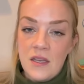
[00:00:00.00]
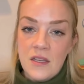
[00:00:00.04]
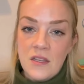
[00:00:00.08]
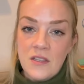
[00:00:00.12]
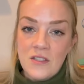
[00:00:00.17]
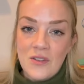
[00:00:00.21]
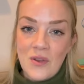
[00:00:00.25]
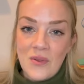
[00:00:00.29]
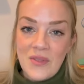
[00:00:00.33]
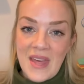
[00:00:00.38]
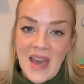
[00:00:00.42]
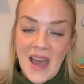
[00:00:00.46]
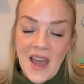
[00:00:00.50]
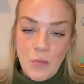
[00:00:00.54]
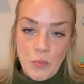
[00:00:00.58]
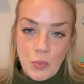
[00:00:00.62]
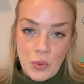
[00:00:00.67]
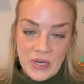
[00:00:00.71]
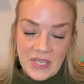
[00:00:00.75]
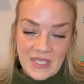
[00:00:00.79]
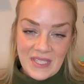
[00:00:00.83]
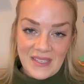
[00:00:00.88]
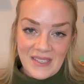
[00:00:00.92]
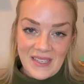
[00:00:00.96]
So that
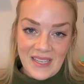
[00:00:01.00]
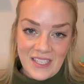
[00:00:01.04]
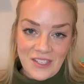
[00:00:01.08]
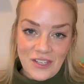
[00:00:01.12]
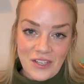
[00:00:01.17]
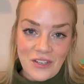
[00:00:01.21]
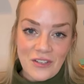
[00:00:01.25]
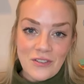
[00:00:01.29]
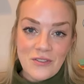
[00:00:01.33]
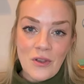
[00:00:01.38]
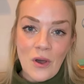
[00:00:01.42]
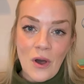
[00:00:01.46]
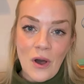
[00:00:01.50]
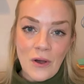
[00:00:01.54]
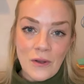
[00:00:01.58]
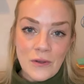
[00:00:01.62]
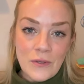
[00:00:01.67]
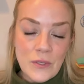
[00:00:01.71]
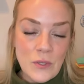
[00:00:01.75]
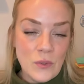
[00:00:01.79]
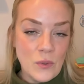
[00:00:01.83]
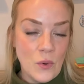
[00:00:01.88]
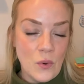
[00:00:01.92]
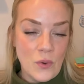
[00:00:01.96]
presentation is
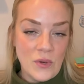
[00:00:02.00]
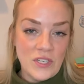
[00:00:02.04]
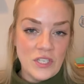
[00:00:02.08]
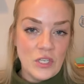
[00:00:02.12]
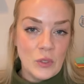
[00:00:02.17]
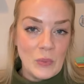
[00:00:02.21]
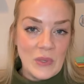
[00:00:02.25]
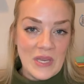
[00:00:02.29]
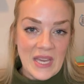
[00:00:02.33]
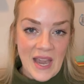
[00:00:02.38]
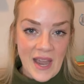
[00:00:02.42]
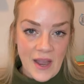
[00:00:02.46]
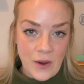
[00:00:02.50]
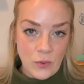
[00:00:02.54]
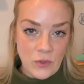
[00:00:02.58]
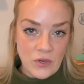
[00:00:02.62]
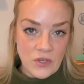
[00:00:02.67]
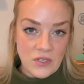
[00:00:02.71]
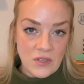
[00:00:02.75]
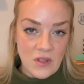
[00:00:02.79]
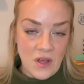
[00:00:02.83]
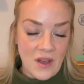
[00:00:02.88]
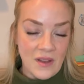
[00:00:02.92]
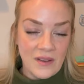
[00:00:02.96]
also going to be
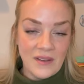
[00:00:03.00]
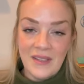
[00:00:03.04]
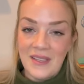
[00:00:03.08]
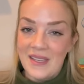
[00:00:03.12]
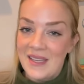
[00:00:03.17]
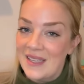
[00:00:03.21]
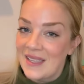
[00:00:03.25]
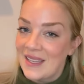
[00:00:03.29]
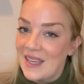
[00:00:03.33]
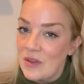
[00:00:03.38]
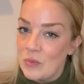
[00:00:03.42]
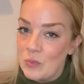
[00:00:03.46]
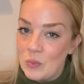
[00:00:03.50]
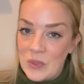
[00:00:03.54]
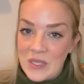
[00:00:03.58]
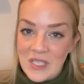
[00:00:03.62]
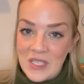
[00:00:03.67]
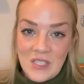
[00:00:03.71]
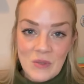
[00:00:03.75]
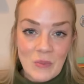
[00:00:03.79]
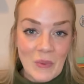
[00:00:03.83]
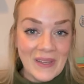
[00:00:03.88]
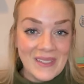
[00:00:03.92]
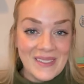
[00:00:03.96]
hours long. It can be
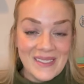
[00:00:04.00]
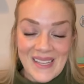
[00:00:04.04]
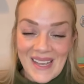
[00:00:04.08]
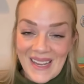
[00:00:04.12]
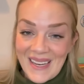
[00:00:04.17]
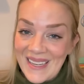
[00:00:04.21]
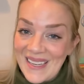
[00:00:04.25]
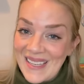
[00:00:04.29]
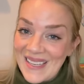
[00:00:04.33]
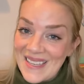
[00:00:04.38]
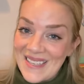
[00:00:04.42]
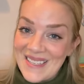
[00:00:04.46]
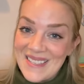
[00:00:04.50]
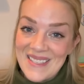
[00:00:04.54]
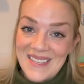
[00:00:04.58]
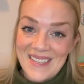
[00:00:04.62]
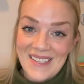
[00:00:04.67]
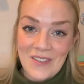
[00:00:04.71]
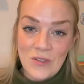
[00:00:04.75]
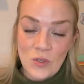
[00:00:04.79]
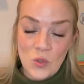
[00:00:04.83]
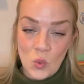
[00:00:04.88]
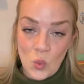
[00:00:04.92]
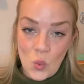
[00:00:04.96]
spontaneous
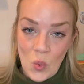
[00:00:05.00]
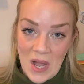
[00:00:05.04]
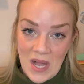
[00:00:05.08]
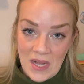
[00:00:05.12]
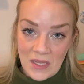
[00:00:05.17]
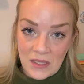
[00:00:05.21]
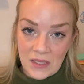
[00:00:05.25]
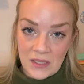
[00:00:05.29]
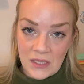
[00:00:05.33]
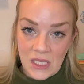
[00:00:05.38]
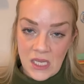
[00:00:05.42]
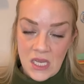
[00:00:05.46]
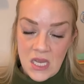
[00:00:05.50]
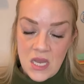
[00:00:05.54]
as well.